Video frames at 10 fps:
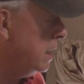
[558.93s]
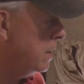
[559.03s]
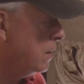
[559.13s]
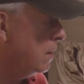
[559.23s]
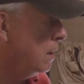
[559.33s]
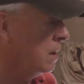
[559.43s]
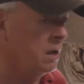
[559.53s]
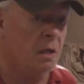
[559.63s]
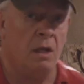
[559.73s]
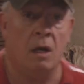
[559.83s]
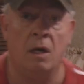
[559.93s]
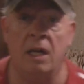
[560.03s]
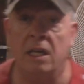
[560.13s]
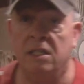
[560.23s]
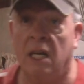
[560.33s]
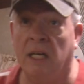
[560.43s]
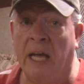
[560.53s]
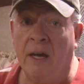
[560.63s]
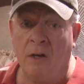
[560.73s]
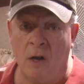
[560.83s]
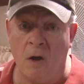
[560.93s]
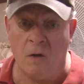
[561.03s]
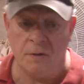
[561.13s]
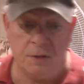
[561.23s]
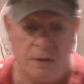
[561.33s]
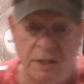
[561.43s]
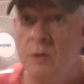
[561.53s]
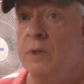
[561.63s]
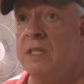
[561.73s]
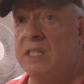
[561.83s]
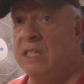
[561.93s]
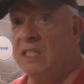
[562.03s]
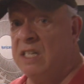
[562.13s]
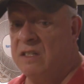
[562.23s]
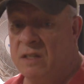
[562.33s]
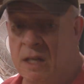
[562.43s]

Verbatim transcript: air uh, and it's not loud at all. So let's see what this thing sounds